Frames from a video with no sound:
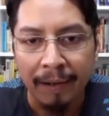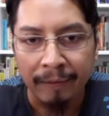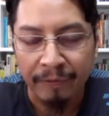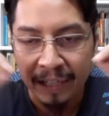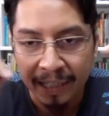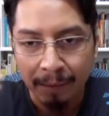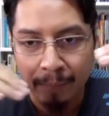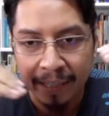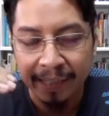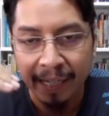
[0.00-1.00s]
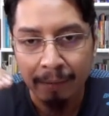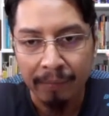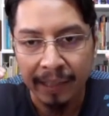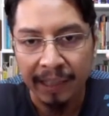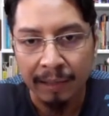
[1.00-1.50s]
filling up my time
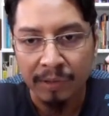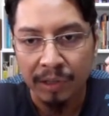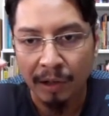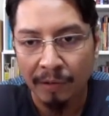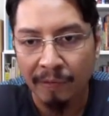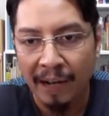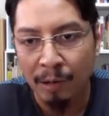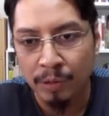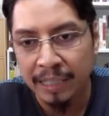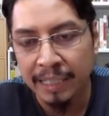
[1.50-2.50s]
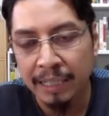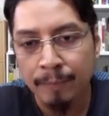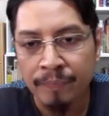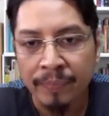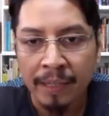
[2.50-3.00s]
in terms of hourly.
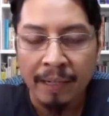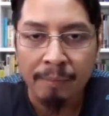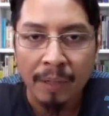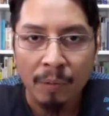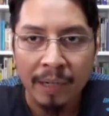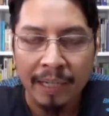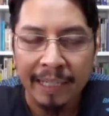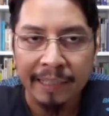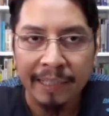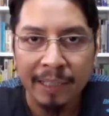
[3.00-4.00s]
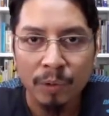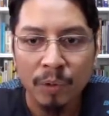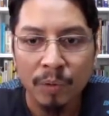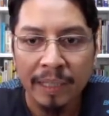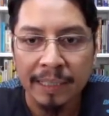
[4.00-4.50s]
But what I tend to
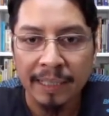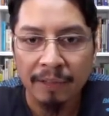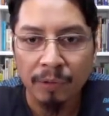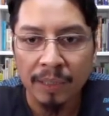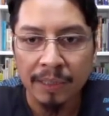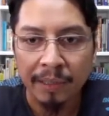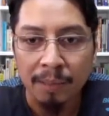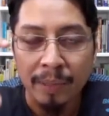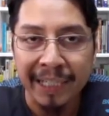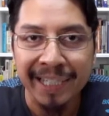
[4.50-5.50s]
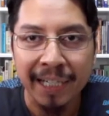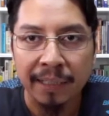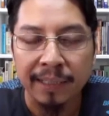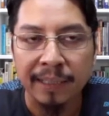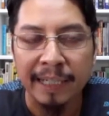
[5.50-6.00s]
do is I focus on the big
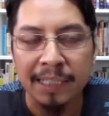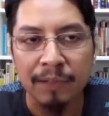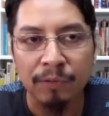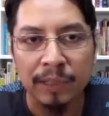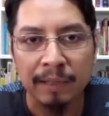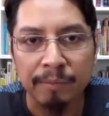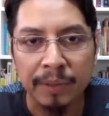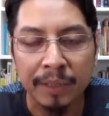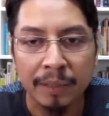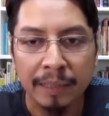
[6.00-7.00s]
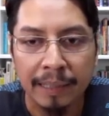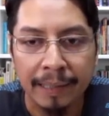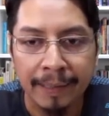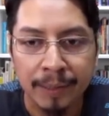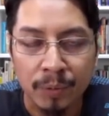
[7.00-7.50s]
chunks. Let's say, for example,
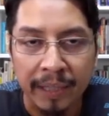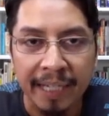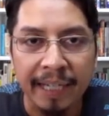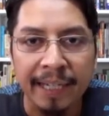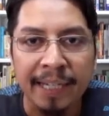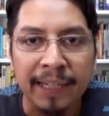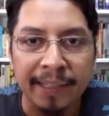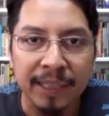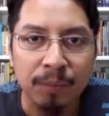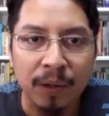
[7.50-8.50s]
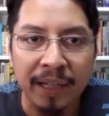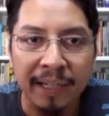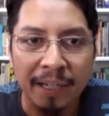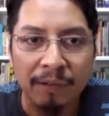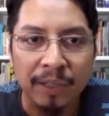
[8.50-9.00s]
today, this
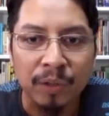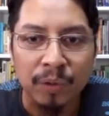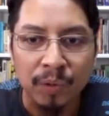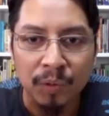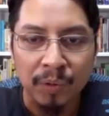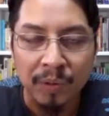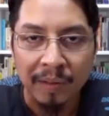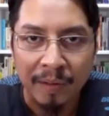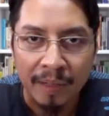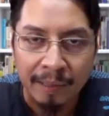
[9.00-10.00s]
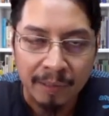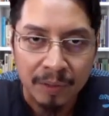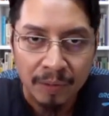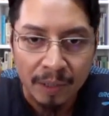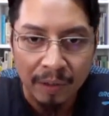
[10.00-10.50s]
morning, I want
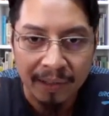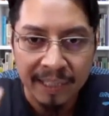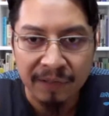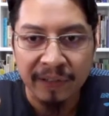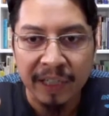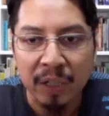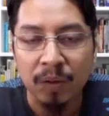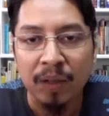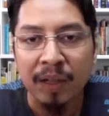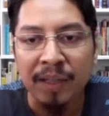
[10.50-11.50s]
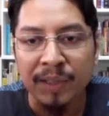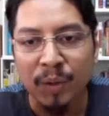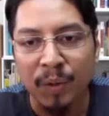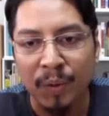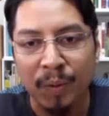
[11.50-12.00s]
to record this video.
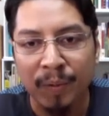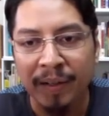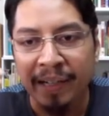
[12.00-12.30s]
So